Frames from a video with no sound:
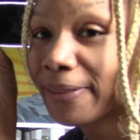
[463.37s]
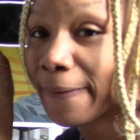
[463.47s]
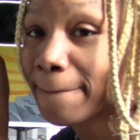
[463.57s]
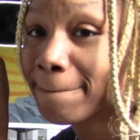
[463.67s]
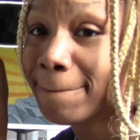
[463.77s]
to do
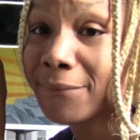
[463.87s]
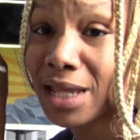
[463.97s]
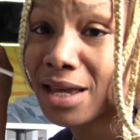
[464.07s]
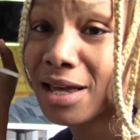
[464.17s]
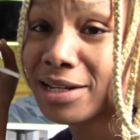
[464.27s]
all
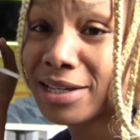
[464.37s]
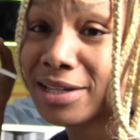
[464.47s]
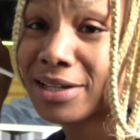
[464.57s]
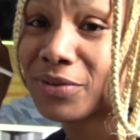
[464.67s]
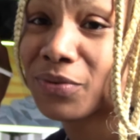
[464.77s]
yeah, I
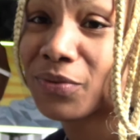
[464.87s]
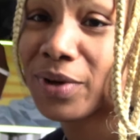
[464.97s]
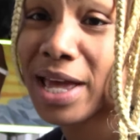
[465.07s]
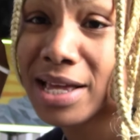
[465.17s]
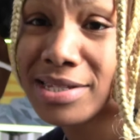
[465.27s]
did.
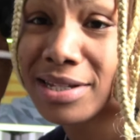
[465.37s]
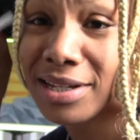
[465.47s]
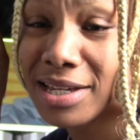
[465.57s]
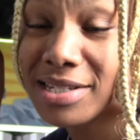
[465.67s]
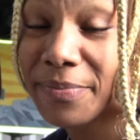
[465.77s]
We had to
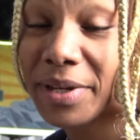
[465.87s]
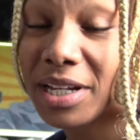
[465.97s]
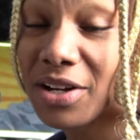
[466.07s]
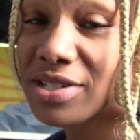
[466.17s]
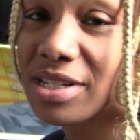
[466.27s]
get something
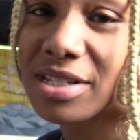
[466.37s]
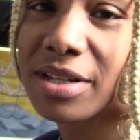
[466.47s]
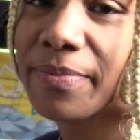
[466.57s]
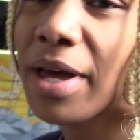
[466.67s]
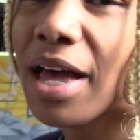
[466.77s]
in our system.